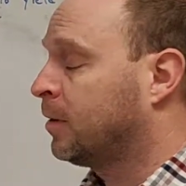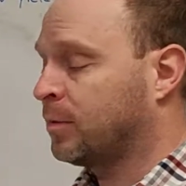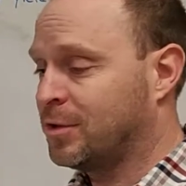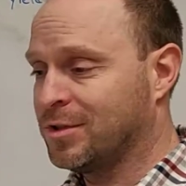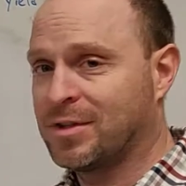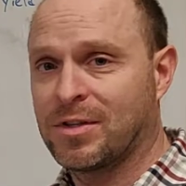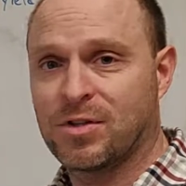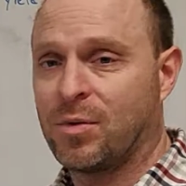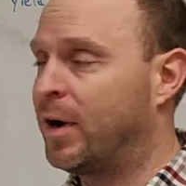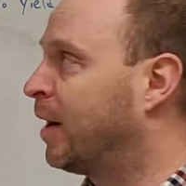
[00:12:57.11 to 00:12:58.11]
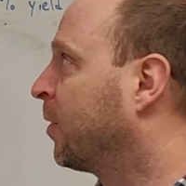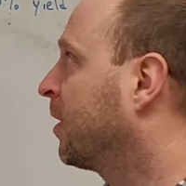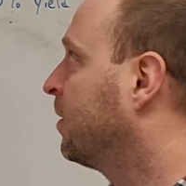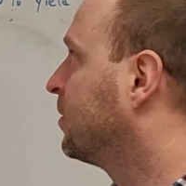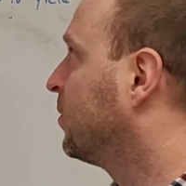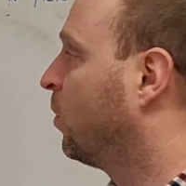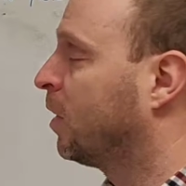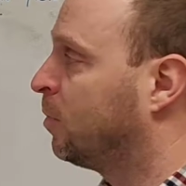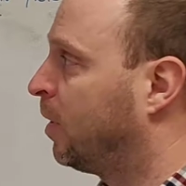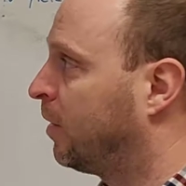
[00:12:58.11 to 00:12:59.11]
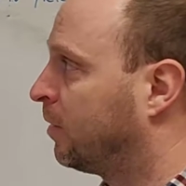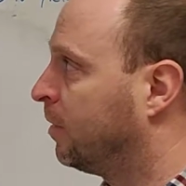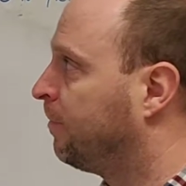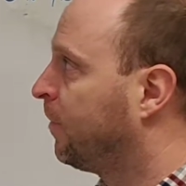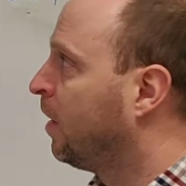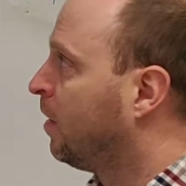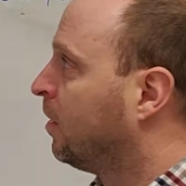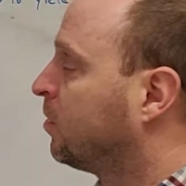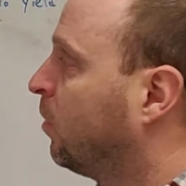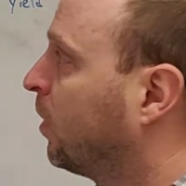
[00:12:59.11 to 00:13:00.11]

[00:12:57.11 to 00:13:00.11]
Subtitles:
which is a ceramic. It's a white powder. So